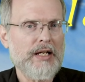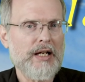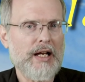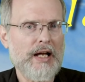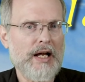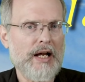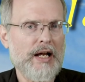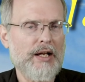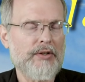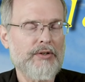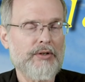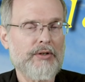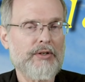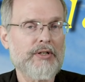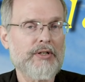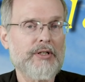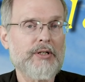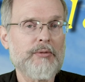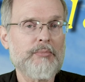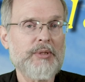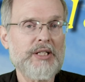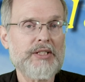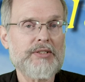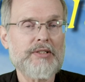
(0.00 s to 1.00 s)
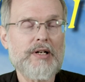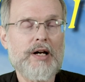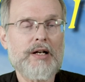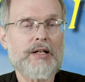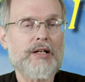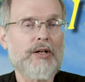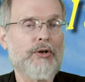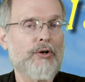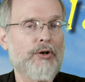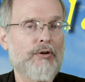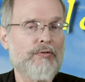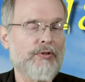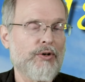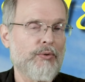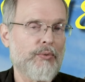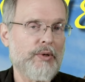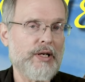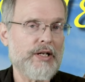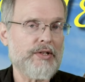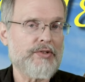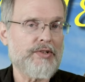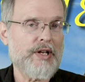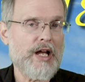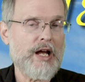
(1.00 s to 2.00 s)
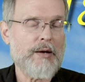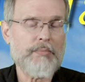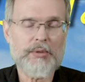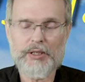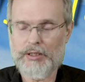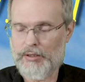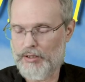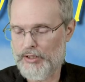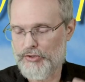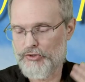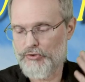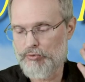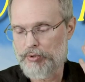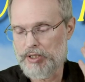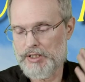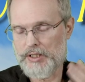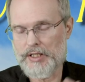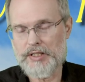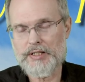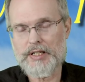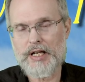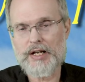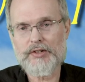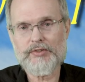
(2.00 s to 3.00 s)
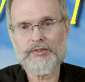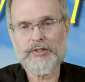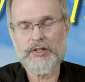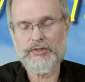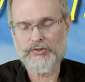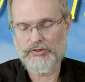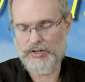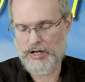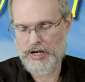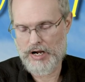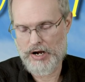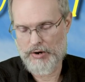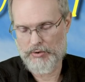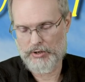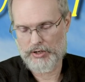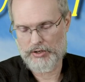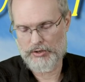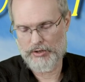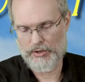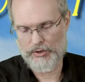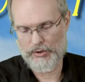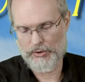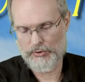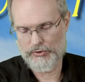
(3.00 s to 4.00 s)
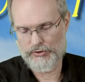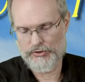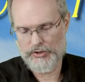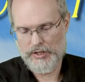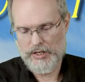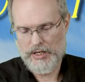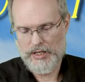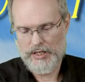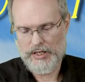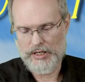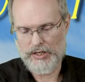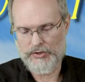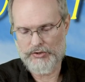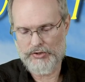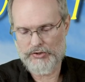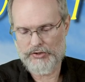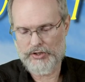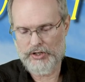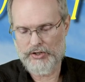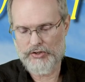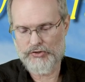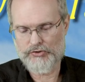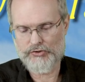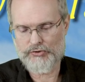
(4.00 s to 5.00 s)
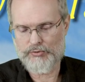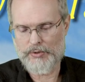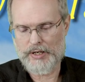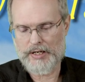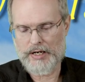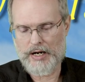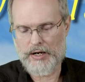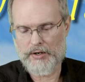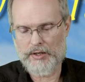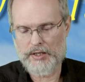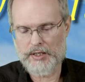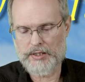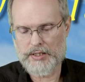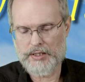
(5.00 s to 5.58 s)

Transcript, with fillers: and they're going to be talking over what has happened. Let's read the text and see how it goes and just get it straight out of the